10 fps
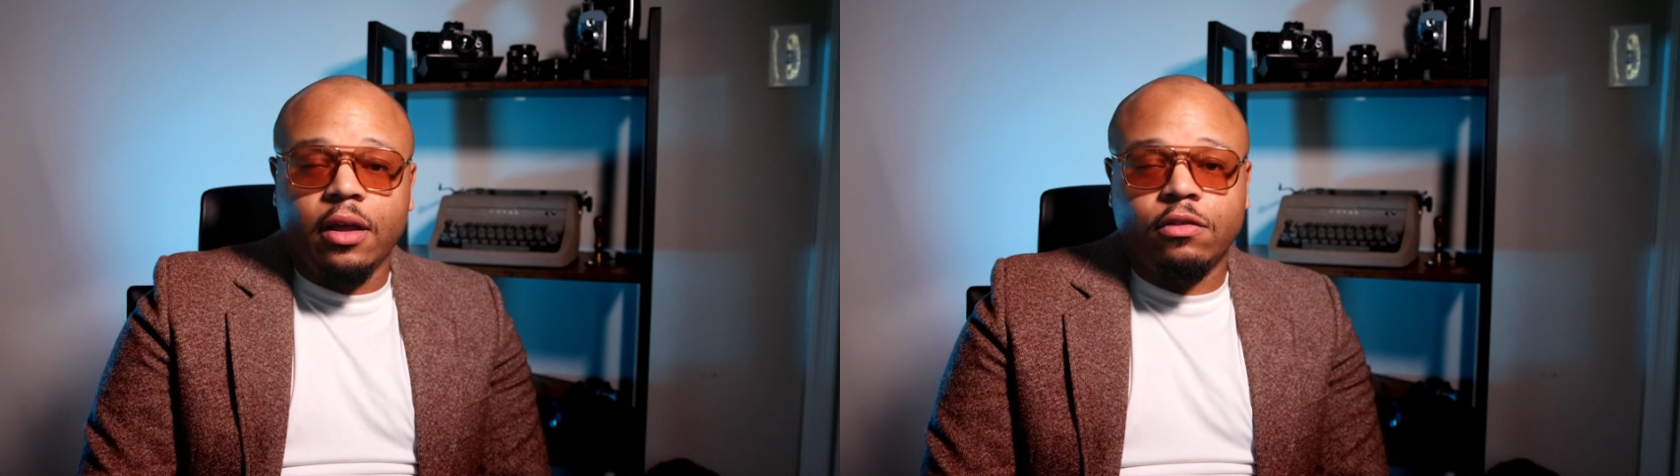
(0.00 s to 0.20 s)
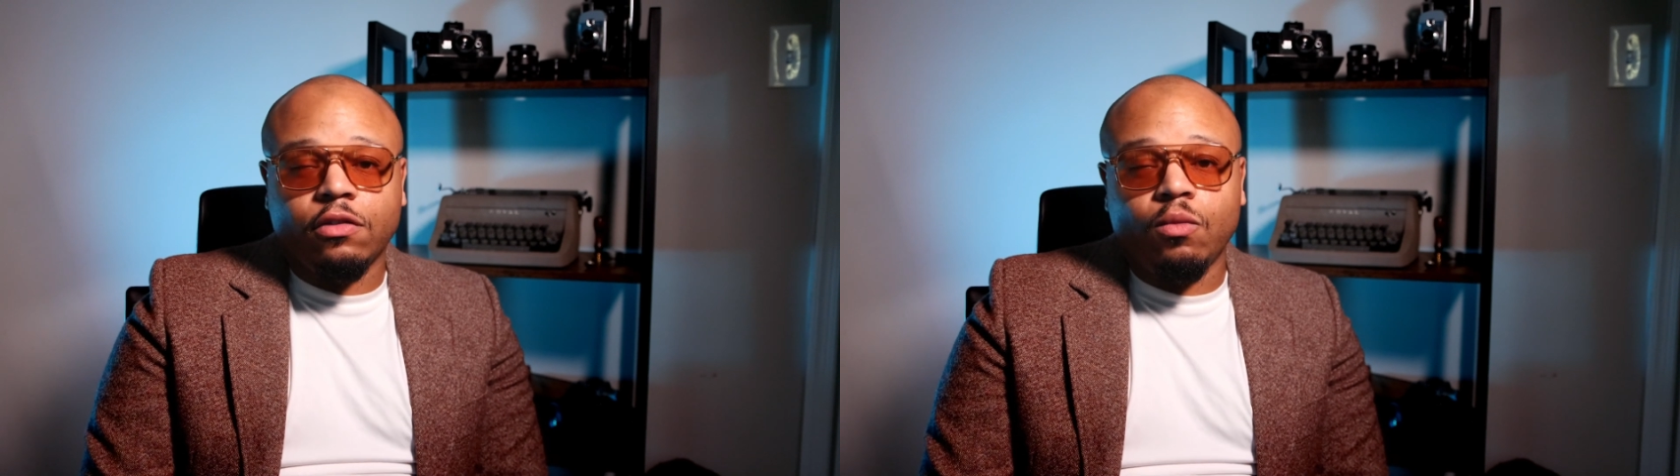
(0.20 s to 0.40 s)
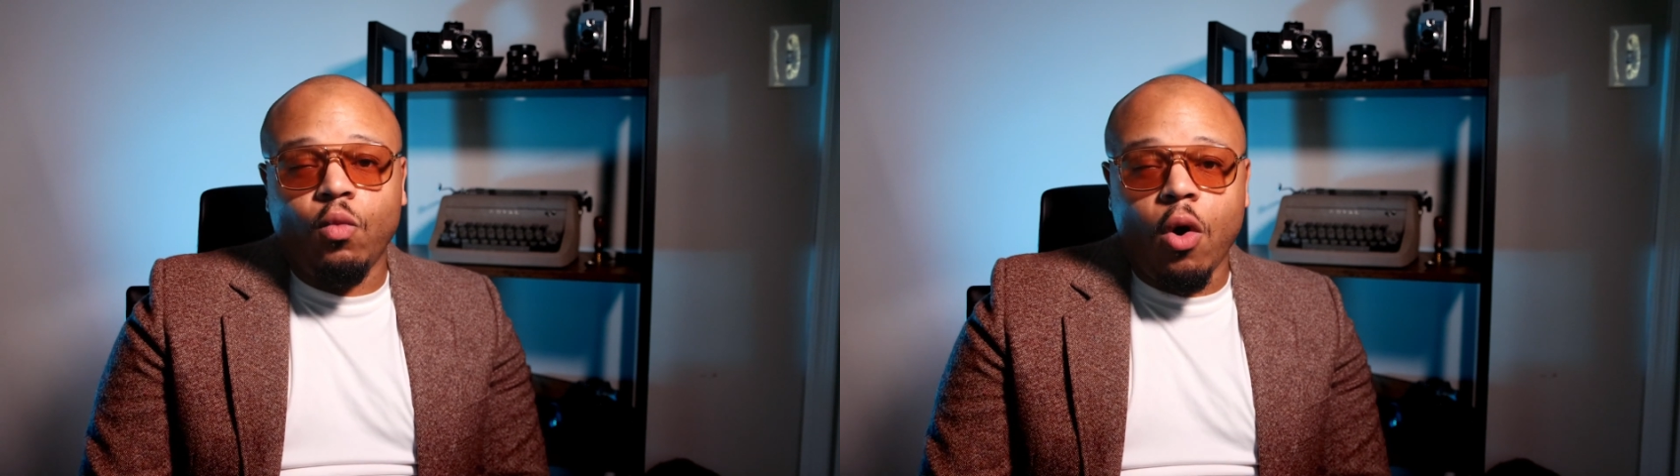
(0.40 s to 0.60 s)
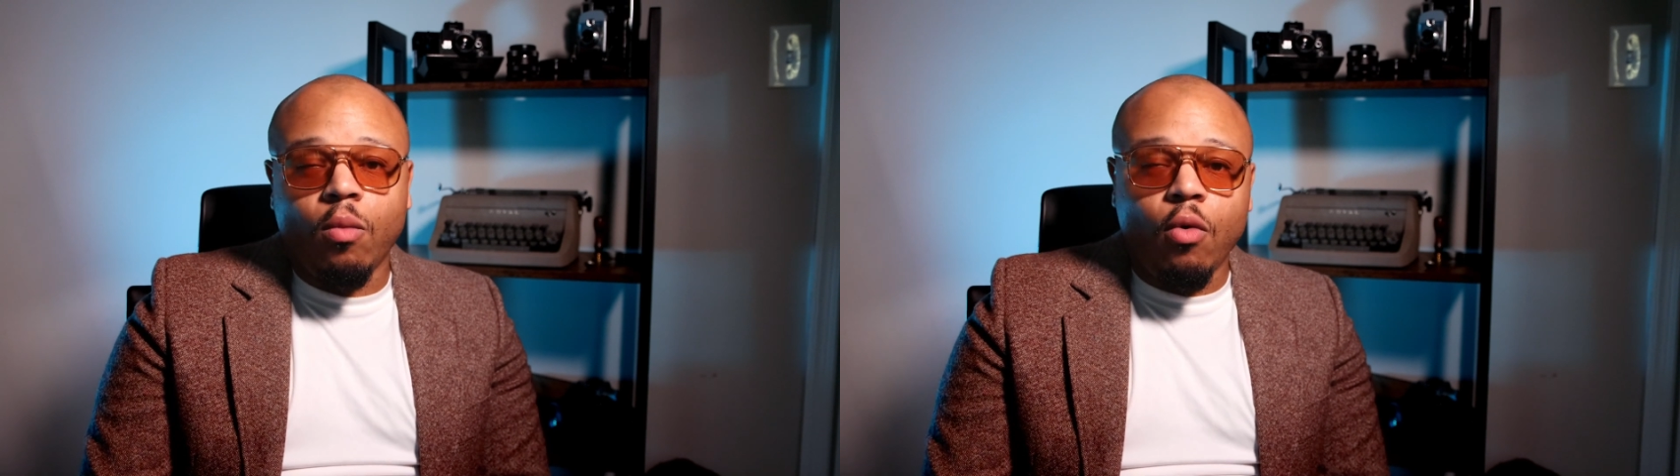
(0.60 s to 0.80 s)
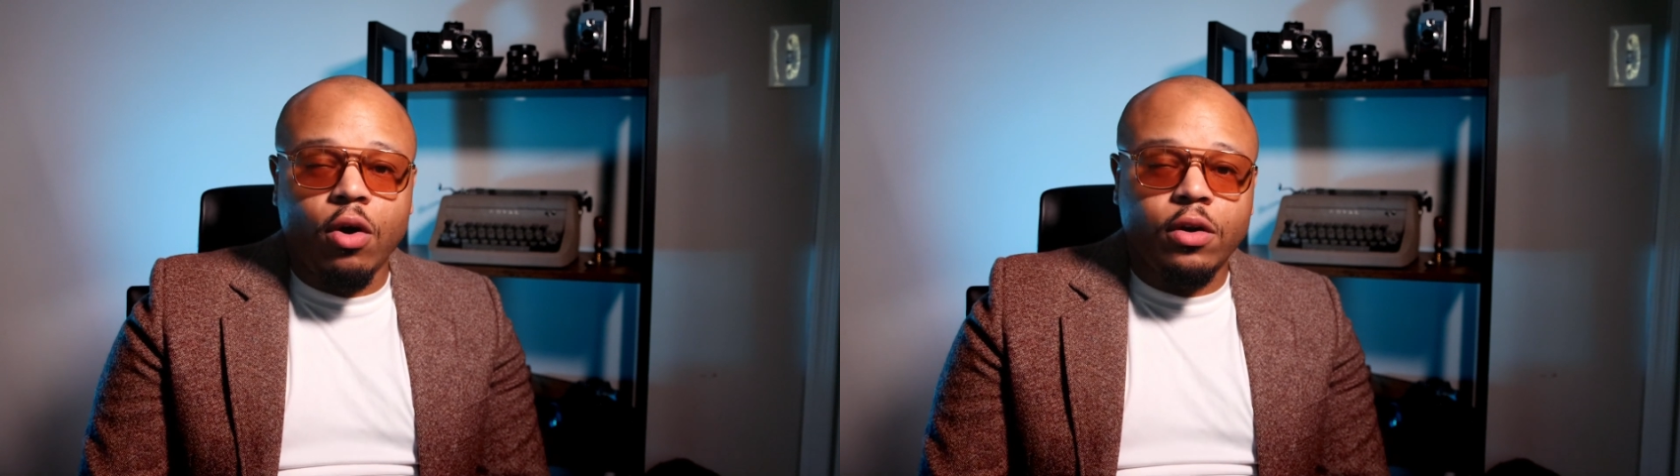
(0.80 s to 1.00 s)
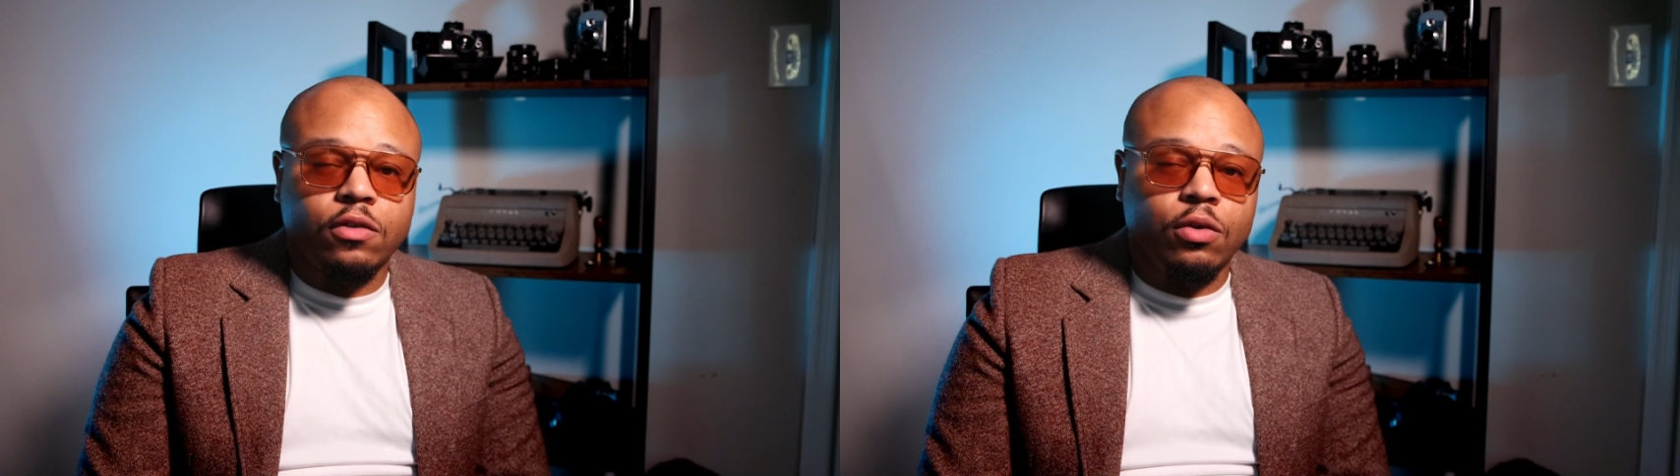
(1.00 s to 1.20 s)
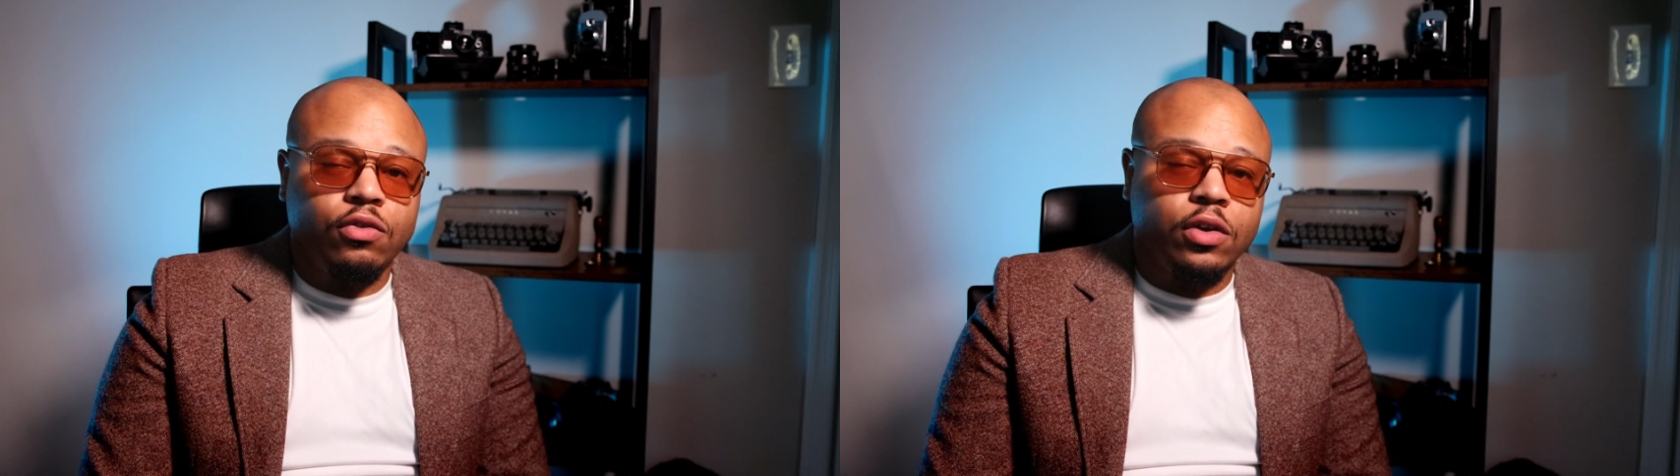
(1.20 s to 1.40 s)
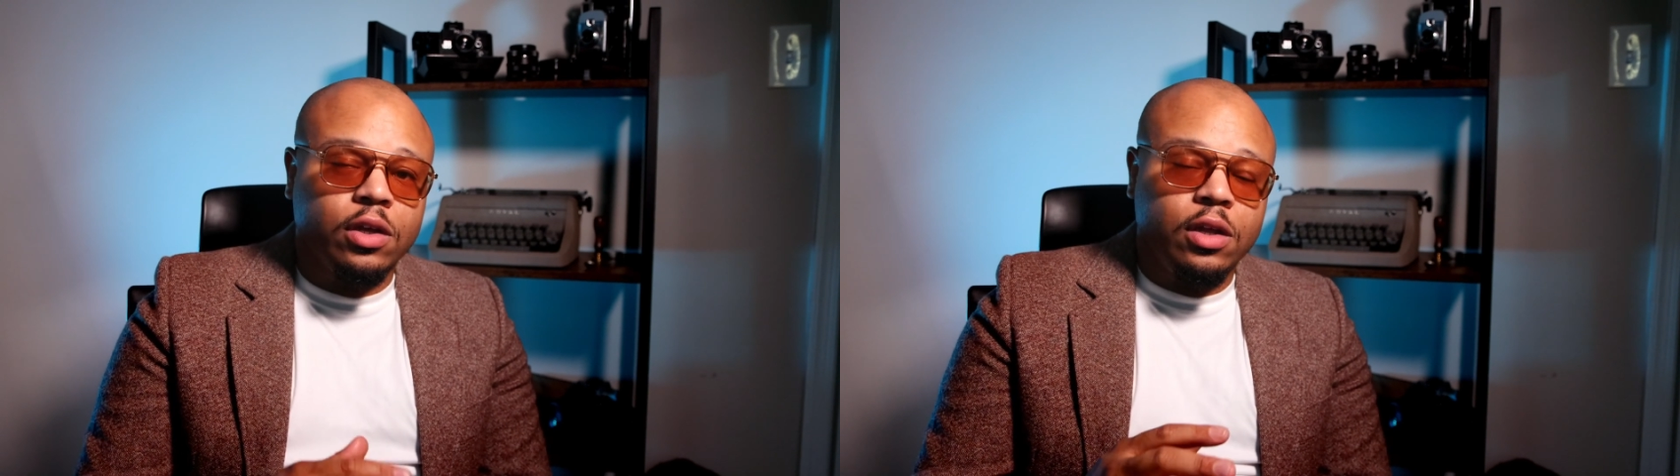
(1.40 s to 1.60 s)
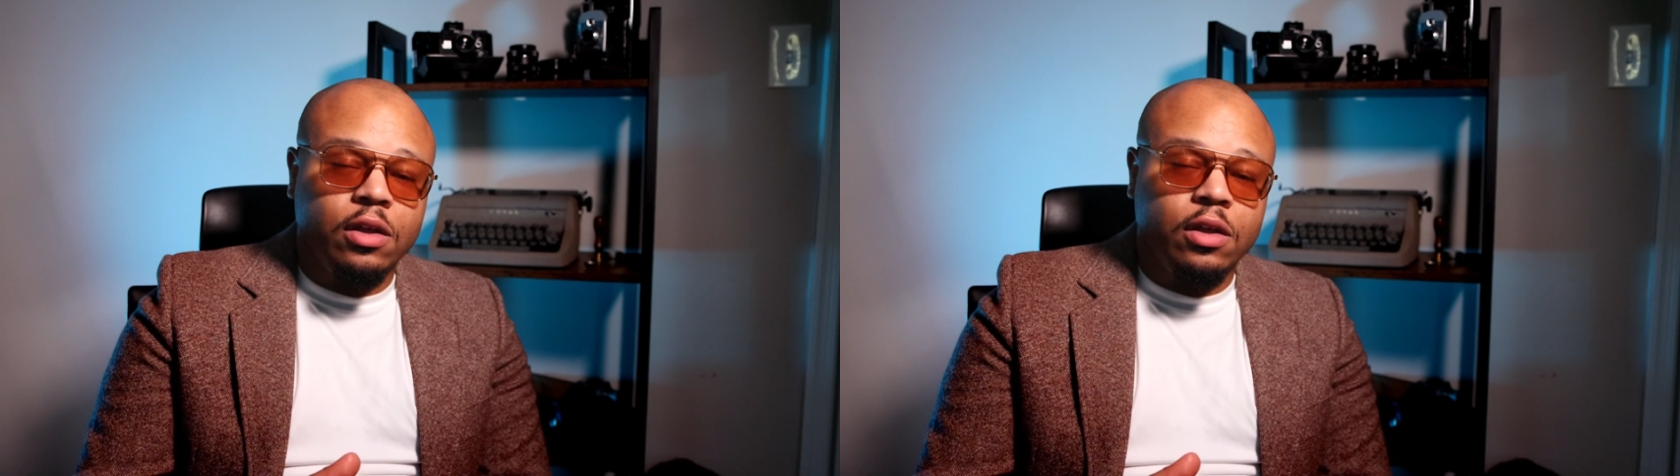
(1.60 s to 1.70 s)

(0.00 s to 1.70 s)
into some warm water so that you can